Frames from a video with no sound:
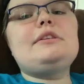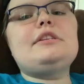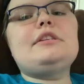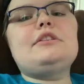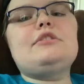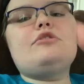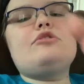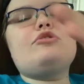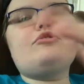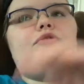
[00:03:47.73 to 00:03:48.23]

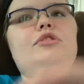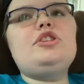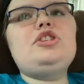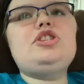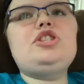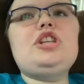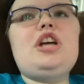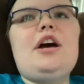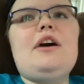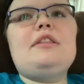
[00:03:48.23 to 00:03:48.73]

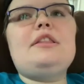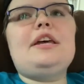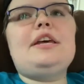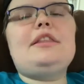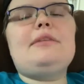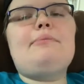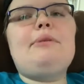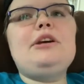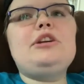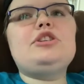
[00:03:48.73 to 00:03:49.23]
screenshot like
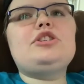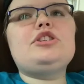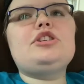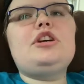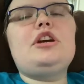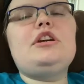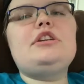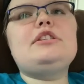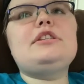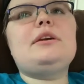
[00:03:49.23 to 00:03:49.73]
the
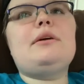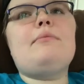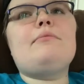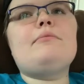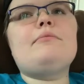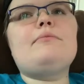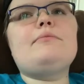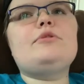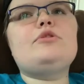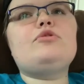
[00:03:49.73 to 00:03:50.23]
picture,
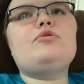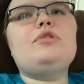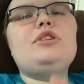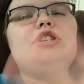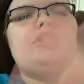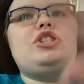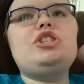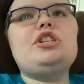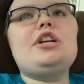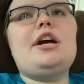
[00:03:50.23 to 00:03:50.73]
some
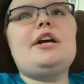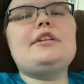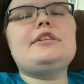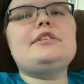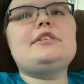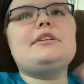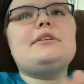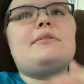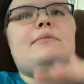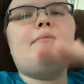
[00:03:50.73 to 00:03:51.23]
screenshots,
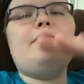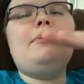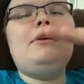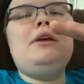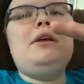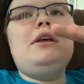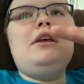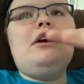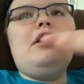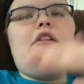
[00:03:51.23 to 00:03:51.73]
some
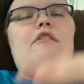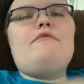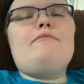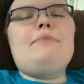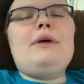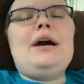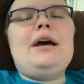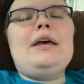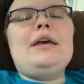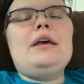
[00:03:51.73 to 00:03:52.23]
of
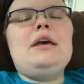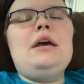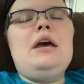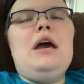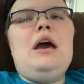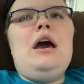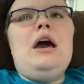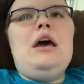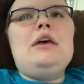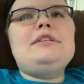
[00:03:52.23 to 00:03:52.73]
my
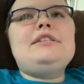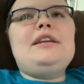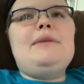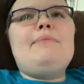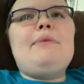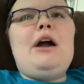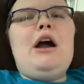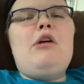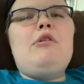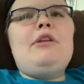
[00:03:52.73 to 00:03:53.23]

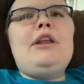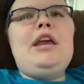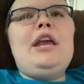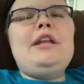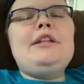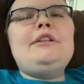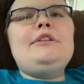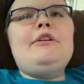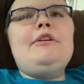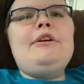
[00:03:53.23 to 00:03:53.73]
step
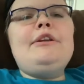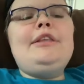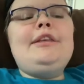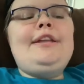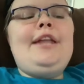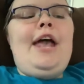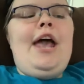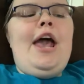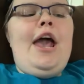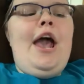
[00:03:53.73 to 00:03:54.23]
counting during the
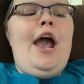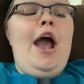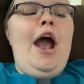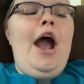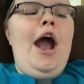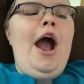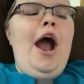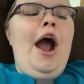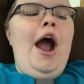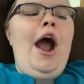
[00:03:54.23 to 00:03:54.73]
day,
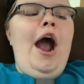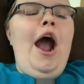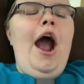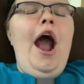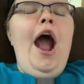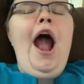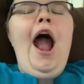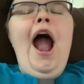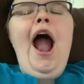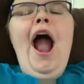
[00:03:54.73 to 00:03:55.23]

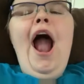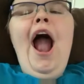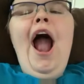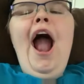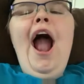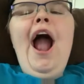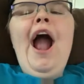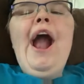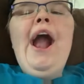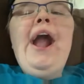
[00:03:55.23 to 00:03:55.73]

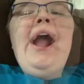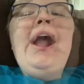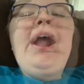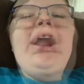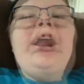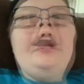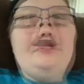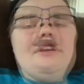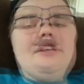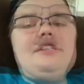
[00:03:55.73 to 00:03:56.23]
so
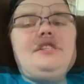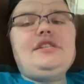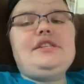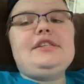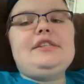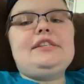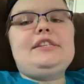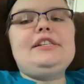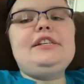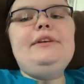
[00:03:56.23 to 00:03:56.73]
that you guys
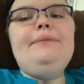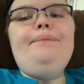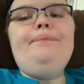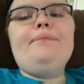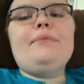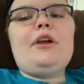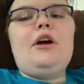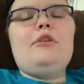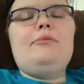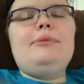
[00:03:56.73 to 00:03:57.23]
can see them.
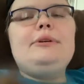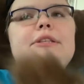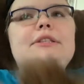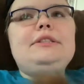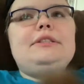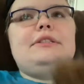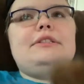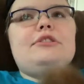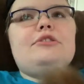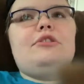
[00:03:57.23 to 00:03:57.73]
I'll
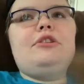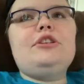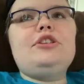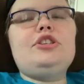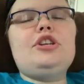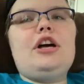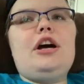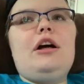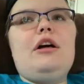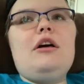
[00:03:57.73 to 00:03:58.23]

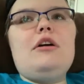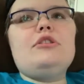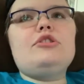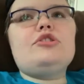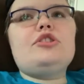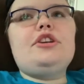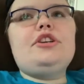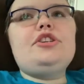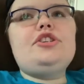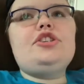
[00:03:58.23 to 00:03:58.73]

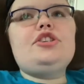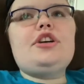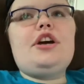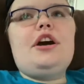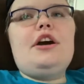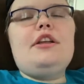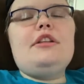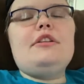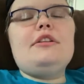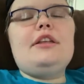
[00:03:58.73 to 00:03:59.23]

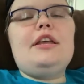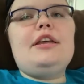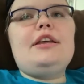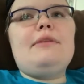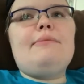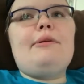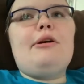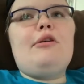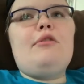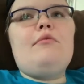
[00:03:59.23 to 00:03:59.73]
screenshot it
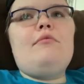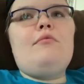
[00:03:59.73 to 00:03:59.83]
about